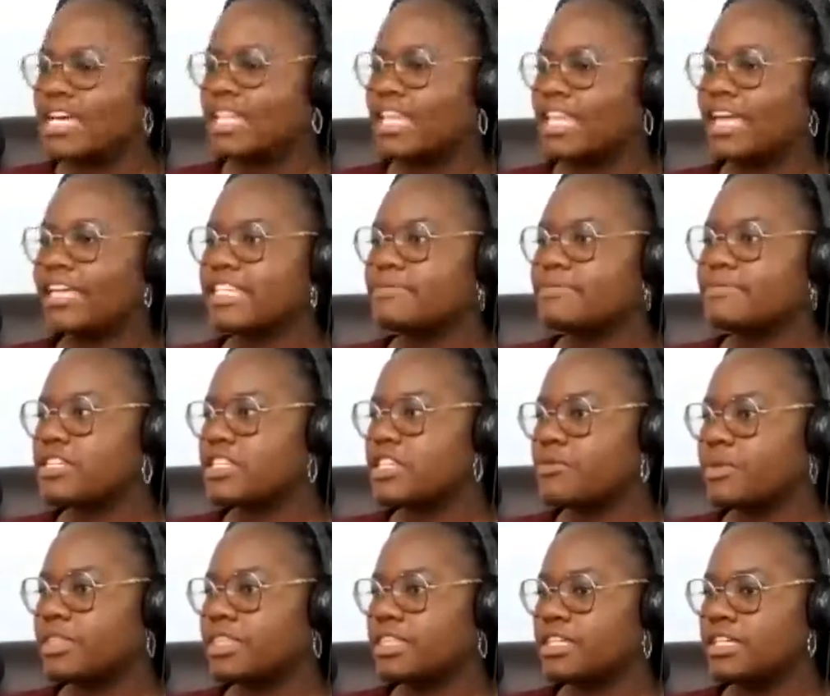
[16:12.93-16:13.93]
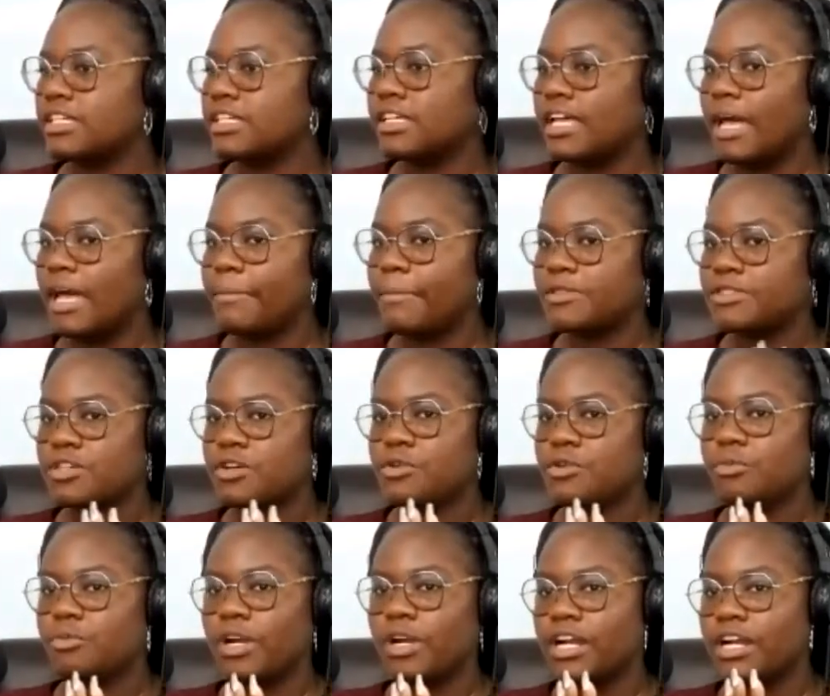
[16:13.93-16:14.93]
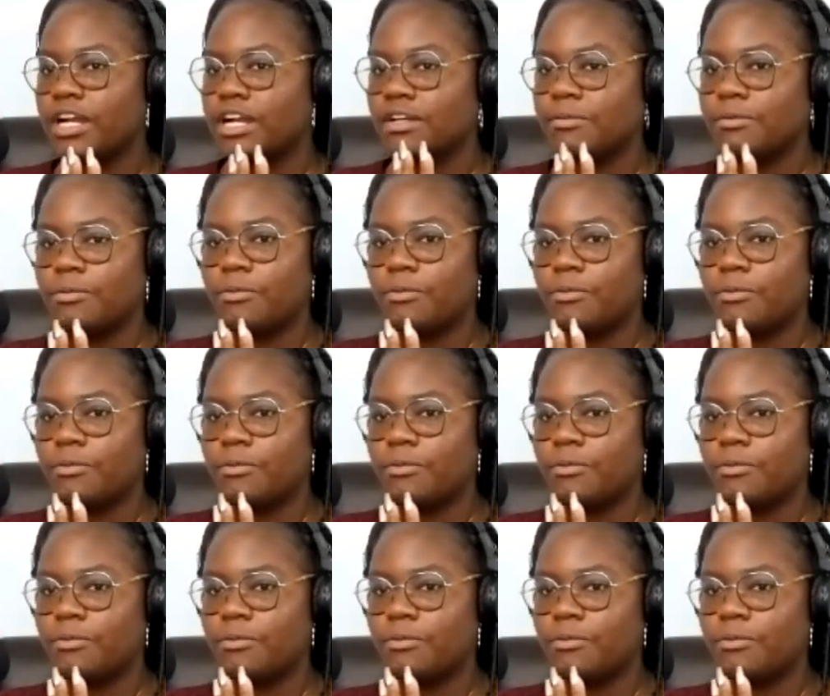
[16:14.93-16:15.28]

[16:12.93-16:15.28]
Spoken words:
Like, especially with the episode where